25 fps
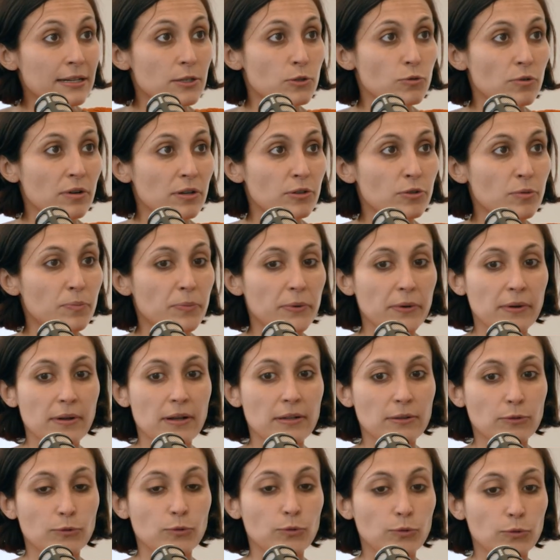
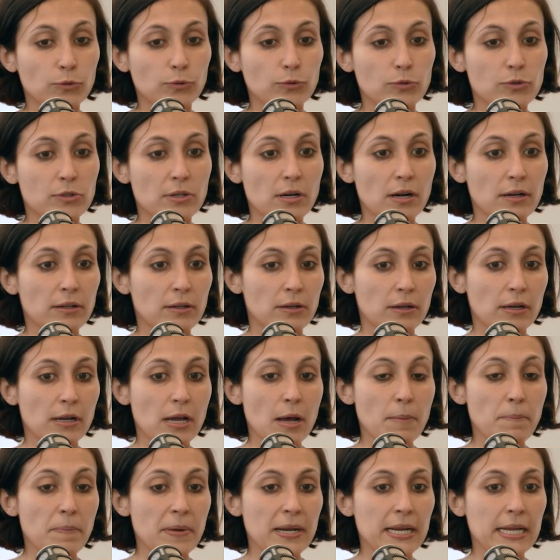to start a
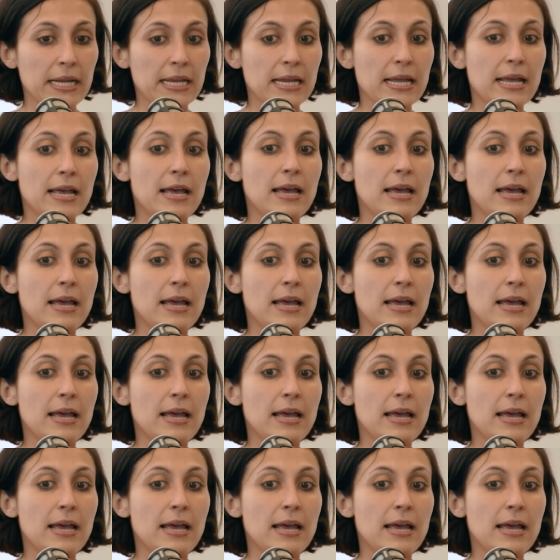company,